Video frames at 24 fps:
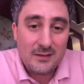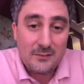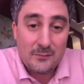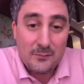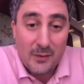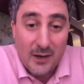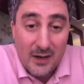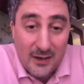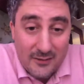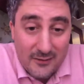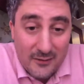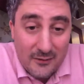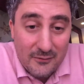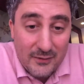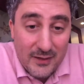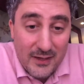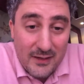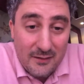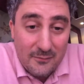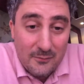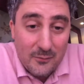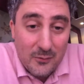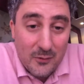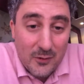Part of
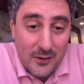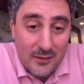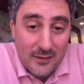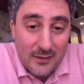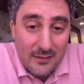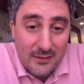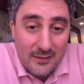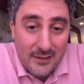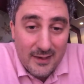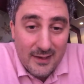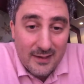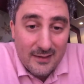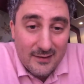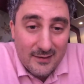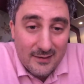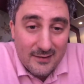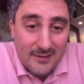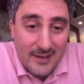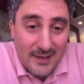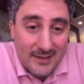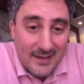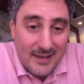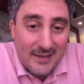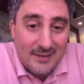the important thing
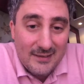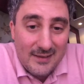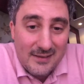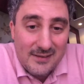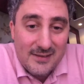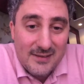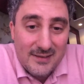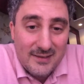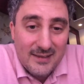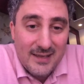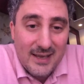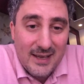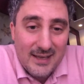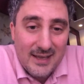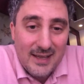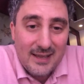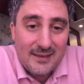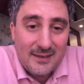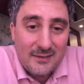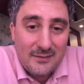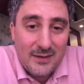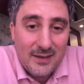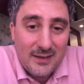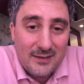that I teach in the
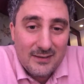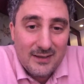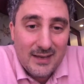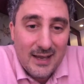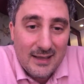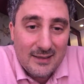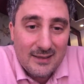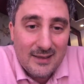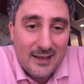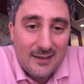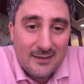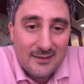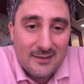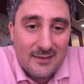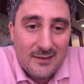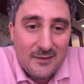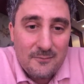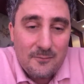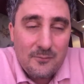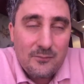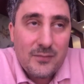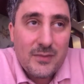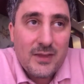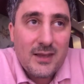academy is like this.
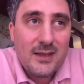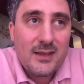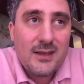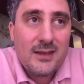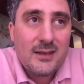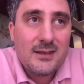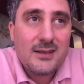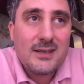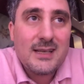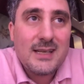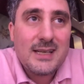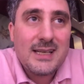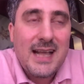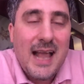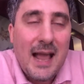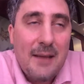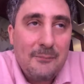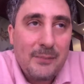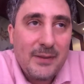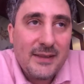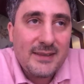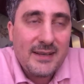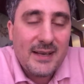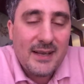
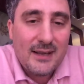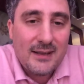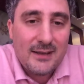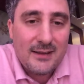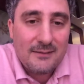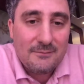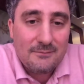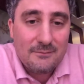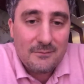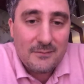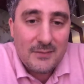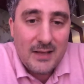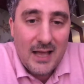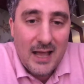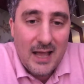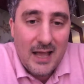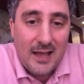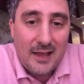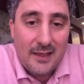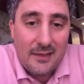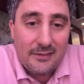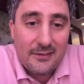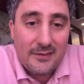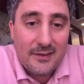Capital
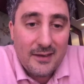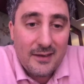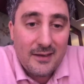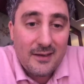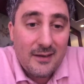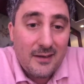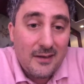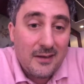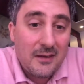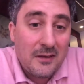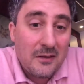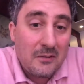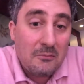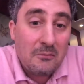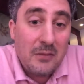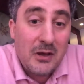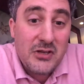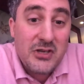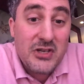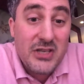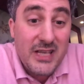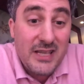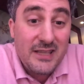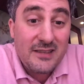and
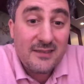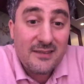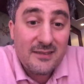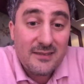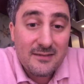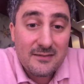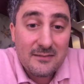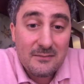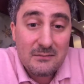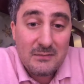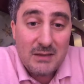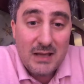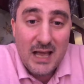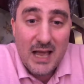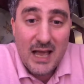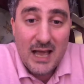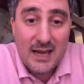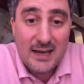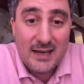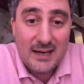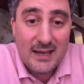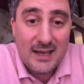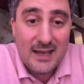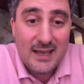machines
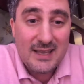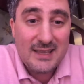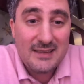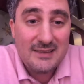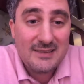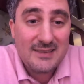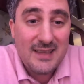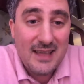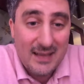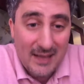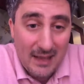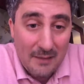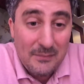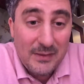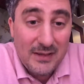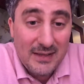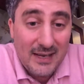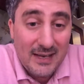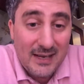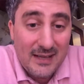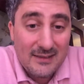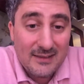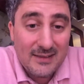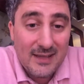and
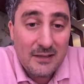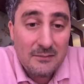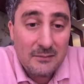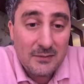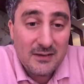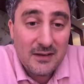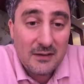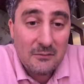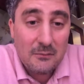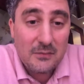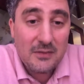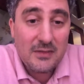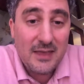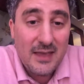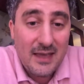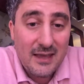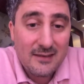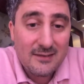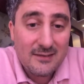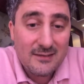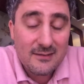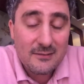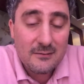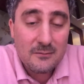capital intensive
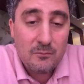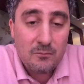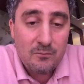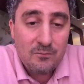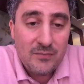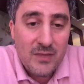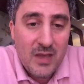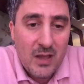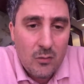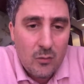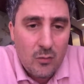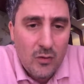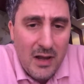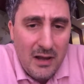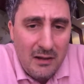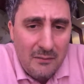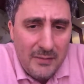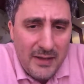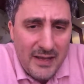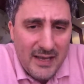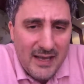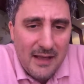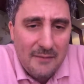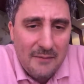things will
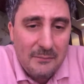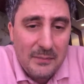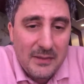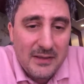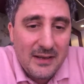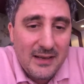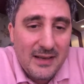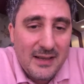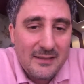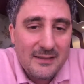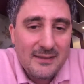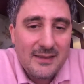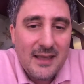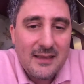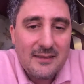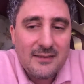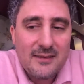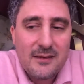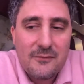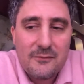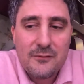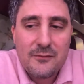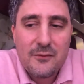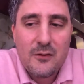be capital
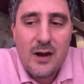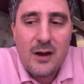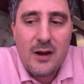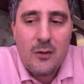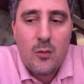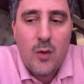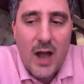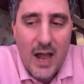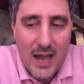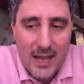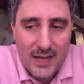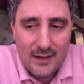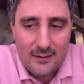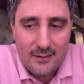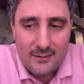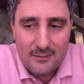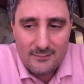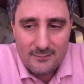intensive for a while.